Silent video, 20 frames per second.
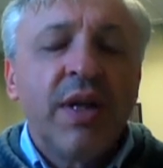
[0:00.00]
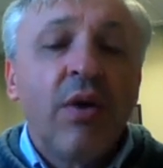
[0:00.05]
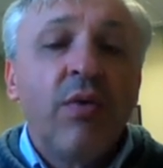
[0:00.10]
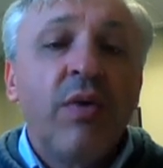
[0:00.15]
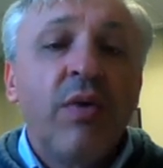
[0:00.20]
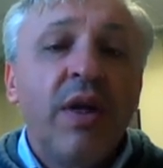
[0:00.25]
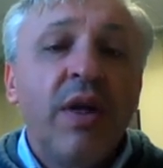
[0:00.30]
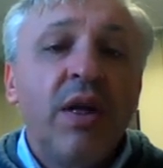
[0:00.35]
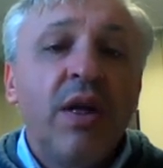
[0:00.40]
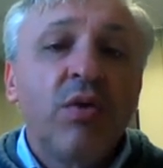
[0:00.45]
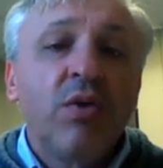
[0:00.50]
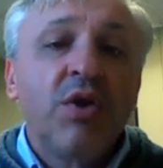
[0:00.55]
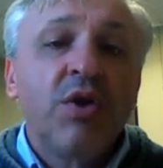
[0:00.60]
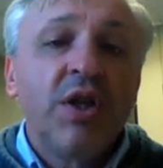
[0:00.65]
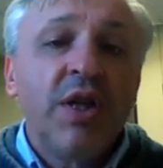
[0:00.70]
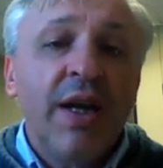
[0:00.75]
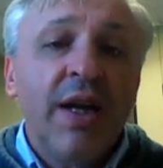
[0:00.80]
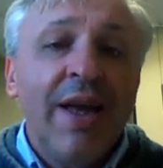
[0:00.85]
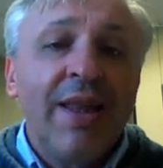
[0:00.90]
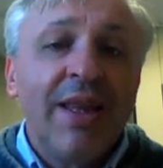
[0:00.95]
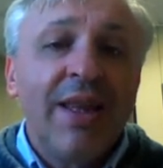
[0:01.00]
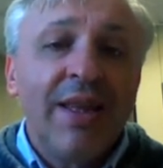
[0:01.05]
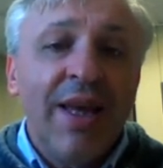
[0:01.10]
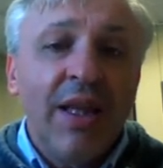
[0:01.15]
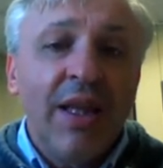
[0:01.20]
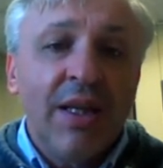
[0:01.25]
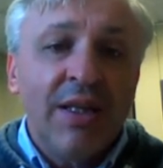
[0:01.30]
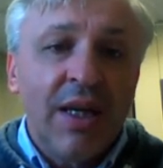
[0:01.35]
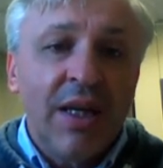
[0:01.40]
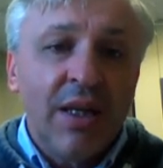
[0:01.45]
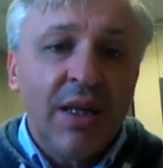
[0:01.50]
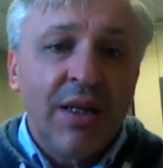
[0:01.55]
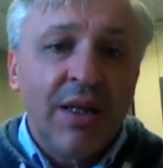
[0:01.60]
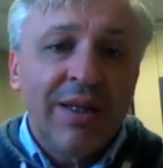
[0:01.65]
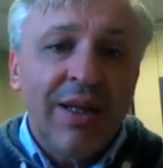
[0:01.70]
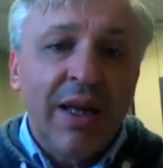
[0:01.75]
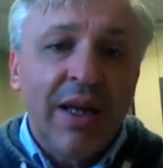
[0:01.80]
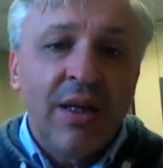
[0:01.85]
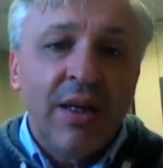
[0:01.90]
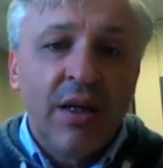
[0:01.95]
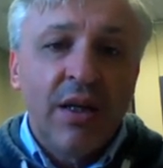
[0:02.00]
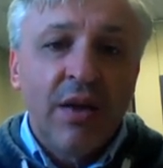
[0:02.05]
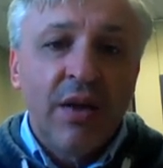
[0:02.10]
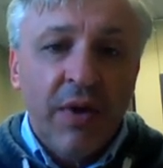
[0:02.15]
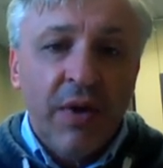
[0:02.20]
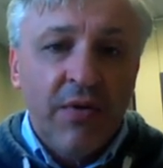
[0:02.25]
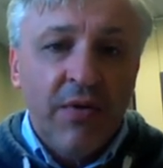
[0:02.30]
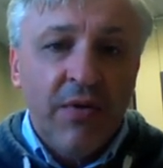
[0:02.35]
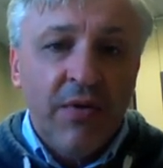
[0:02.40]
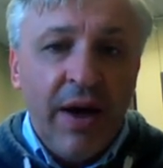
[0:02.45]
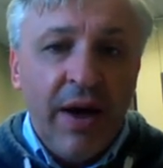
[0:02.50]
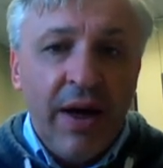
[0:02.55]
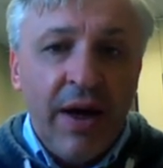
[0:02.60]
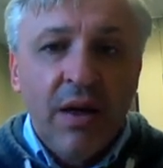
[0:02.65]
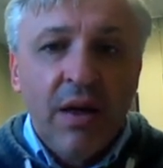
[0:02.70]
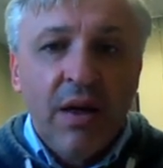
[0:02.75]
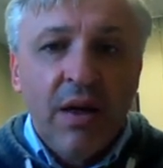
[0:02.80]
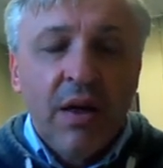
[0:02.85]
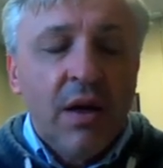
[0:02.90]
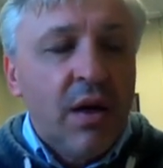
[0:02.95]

now we need to generate the data set in a slightly different way.